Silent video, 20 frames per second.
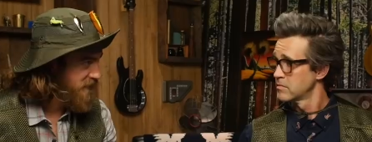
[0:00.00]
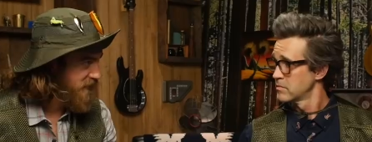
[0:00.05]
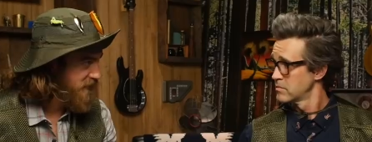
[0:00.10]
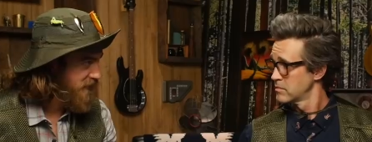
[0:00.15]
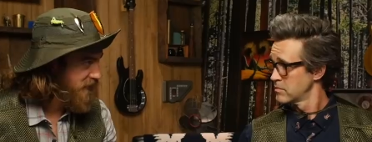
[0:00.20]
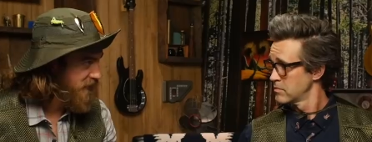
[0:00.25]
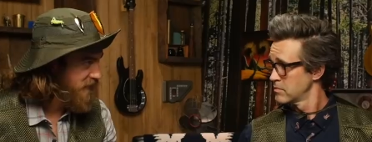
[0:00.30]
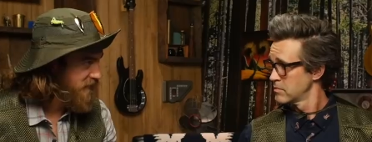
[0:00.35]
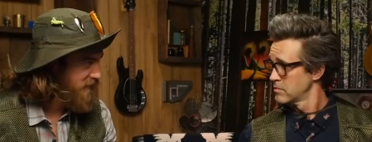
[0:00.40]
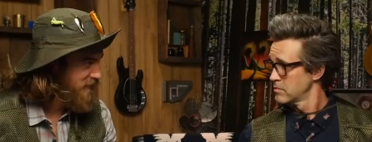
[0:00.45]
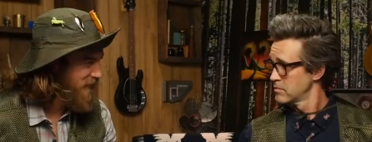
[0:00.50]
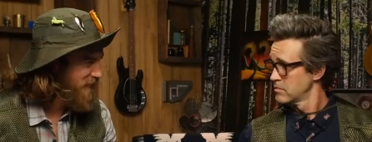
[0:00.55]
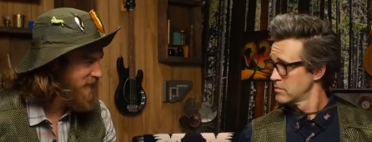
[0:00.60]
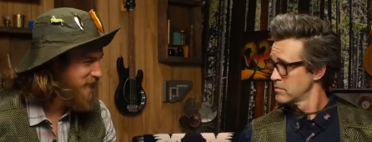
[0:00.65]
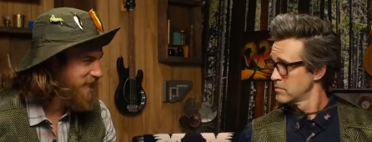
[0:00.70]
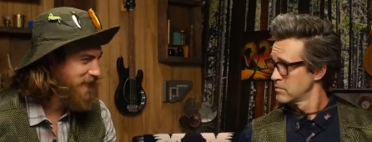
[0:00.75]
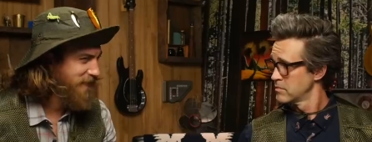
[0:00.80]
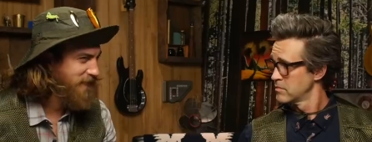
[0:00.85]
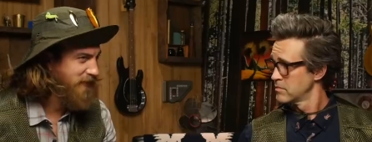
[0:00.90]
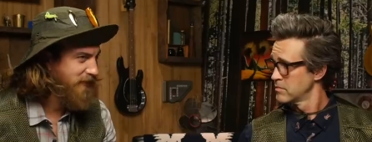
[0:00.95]
Speaker 1: as a kid. You know how you'd
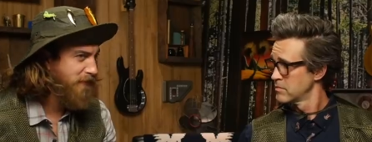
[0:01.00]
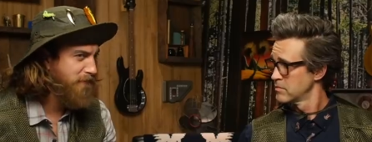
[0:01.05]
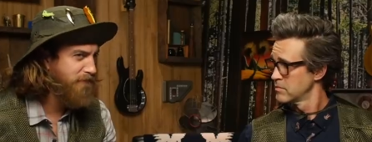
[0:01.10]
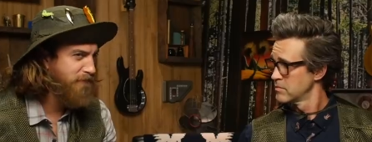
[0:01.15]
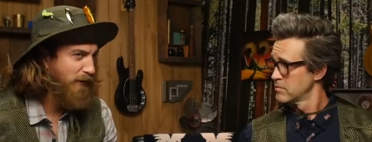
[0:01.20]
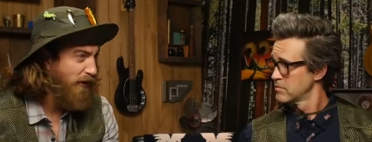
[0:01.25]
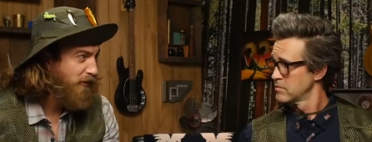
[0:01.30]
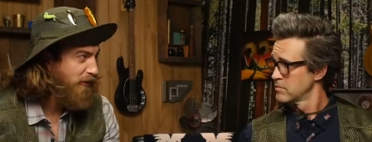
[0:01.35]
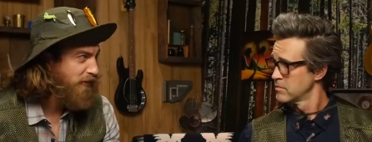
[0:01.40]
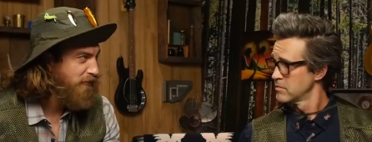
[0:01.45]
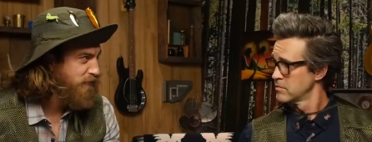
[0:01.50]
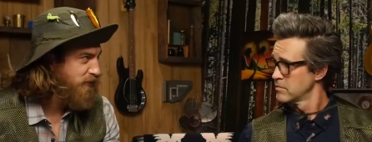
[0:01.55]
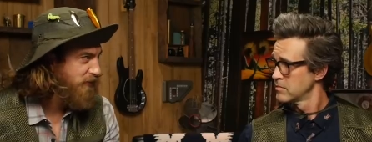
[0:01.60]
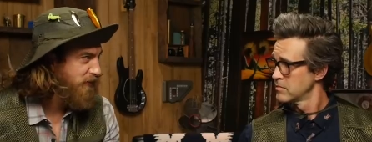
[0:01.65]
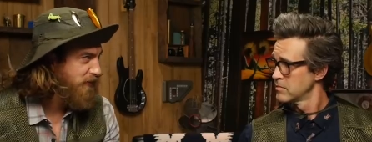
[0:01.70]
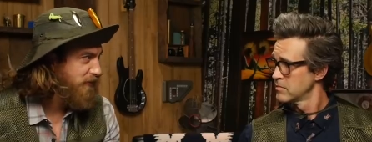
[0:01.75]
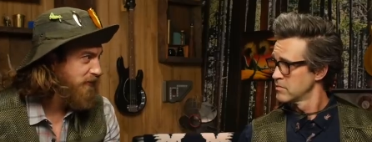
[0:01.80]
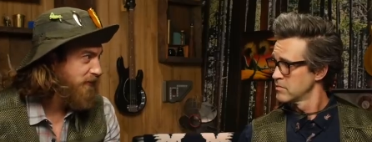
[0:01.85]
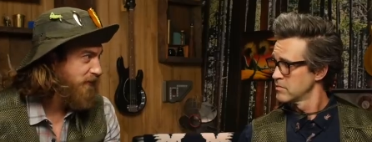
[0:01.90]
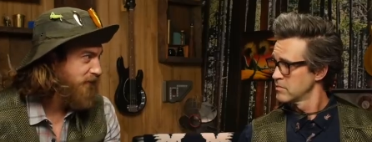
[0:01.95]
have like a bird
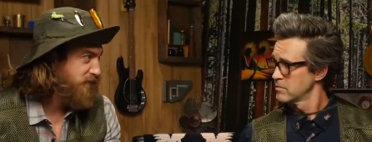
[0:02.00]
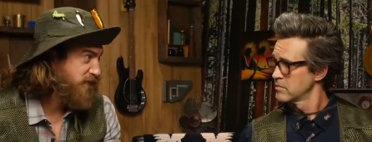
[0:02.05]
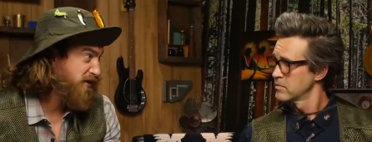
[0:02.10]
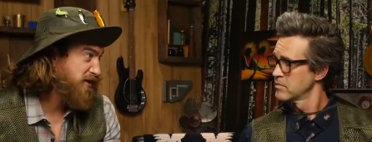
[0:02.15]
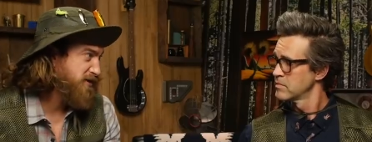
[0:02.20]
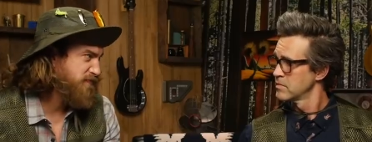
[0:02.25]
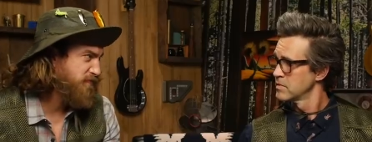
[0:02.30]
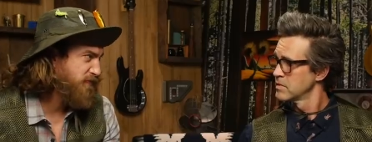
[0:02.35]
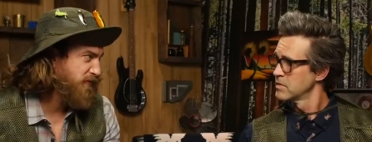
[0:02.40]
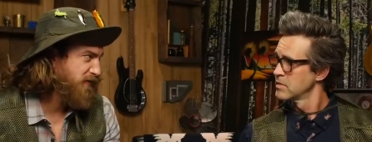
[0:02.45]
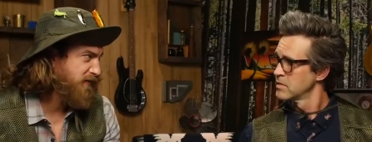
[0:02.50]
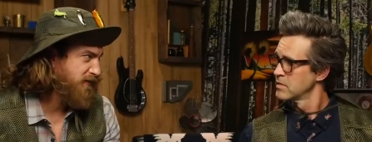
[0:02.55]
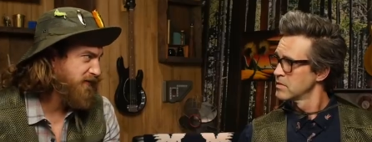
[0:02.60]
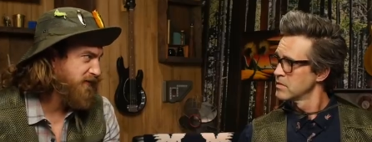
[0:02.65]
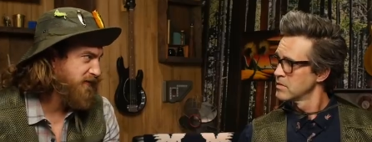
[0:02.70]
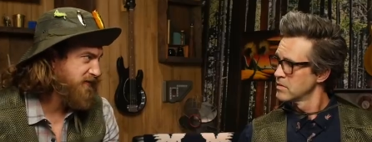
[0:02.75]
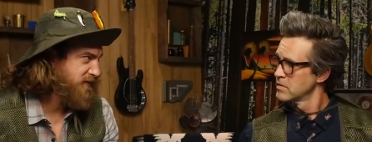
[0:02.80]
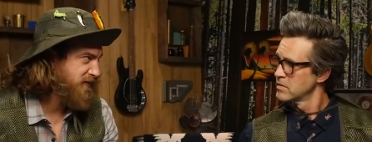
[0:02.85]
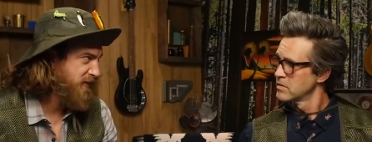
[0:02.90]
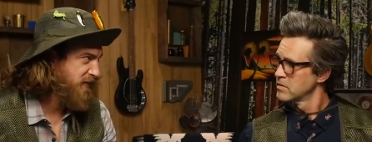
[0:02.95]
book or a fish book that
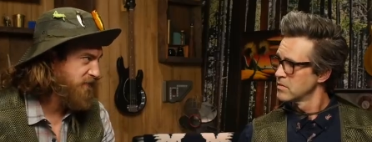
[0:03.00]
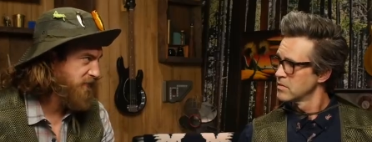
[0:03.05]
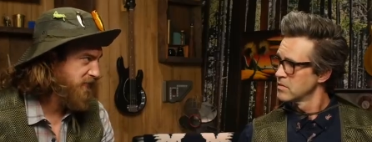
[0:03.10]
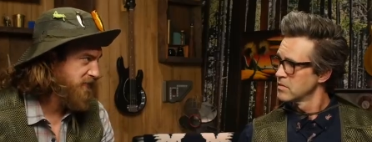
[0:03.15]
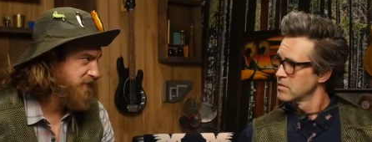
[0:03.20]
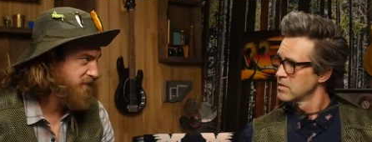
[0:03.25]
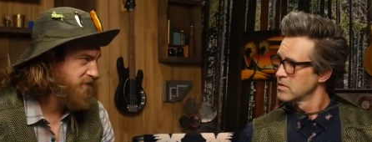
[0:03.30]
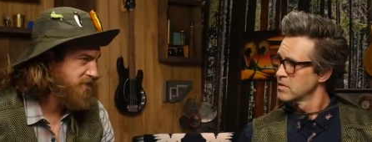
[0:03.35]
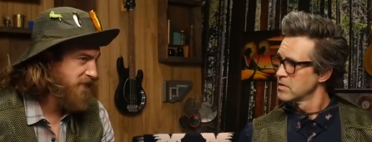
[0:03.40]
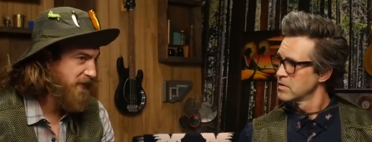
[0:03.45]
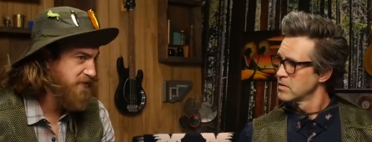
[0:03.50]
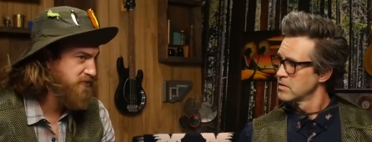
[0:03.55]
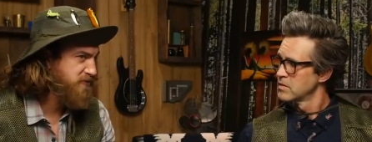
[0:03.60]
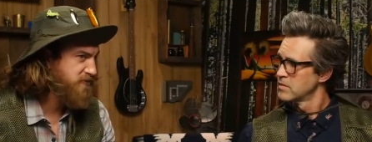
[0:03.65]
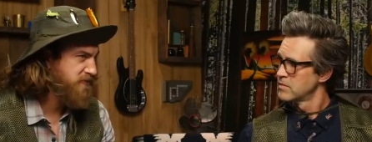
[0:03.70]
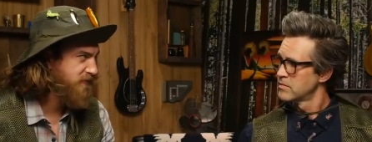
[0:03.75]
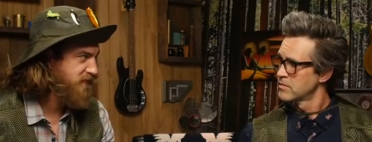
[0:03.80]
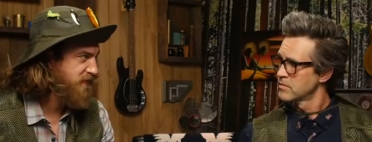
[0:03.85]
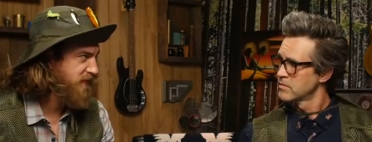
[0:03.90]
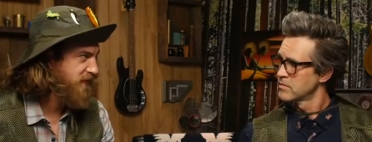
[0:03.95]
just had a bunch of
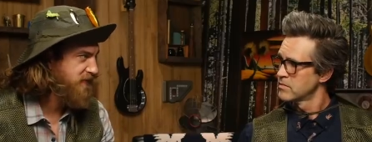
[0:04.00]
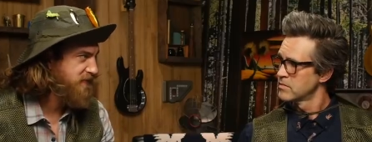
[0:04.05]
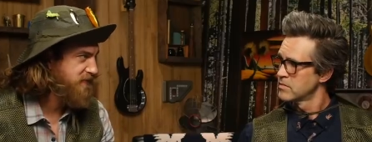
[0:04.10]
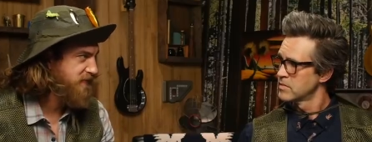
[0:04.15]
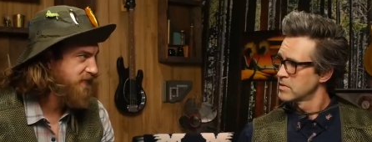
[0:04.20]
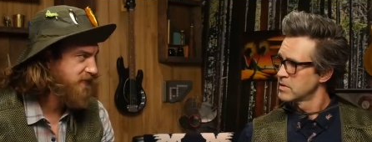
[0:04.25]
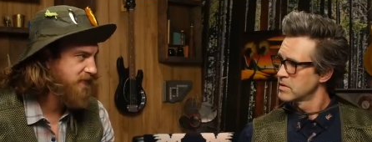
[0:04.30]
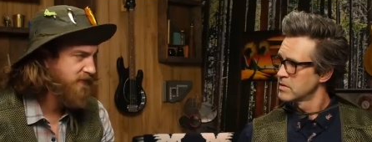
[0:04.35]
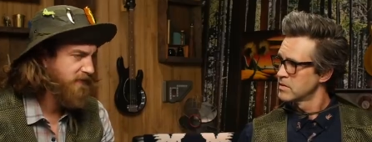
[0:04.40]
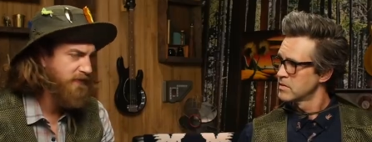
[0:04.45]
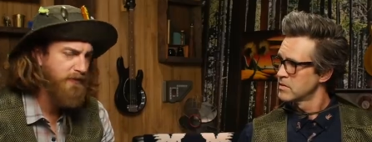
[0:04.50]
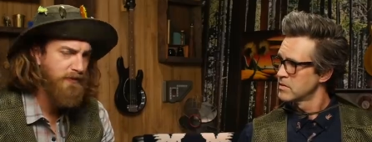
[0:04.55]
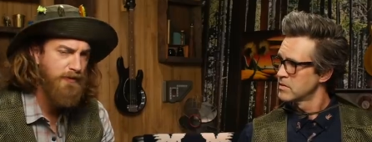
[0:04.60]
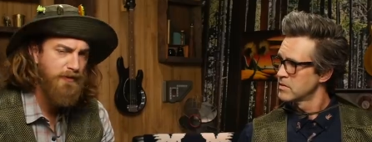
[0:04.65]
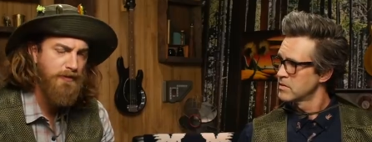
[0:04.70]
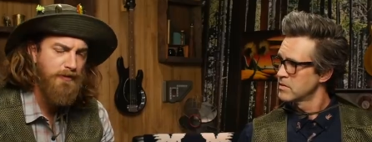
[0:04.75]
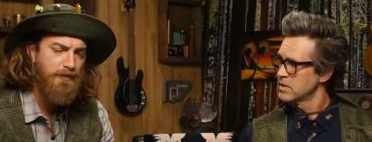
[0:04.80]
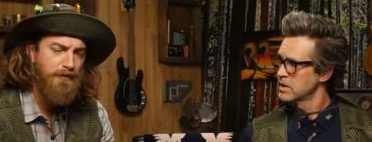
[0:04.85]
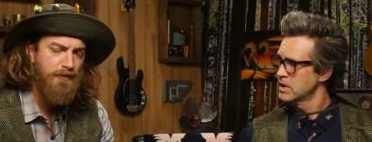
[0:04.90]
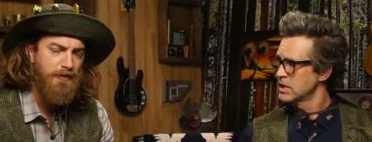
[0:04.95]
pictures of things in it?
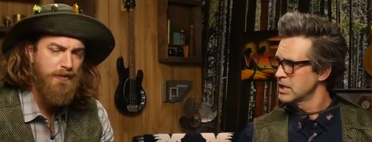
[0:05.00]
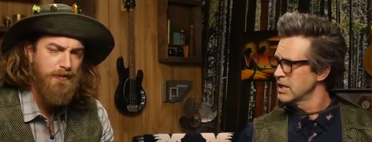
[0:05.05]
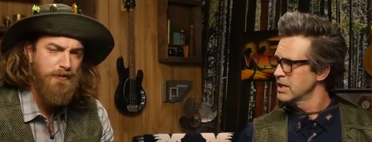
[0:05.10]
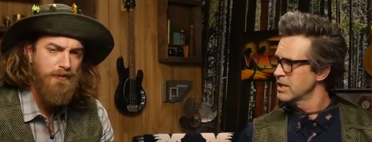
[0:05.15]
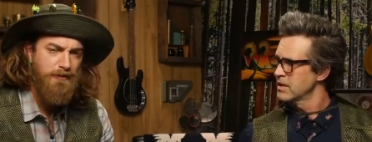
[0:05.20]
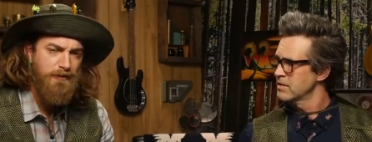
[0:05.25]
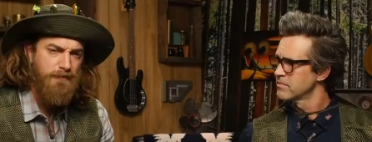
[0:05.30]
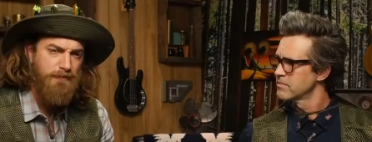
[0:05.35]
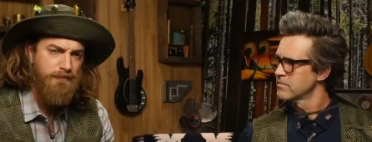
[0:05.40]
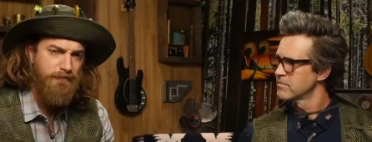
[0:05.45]
Yeah.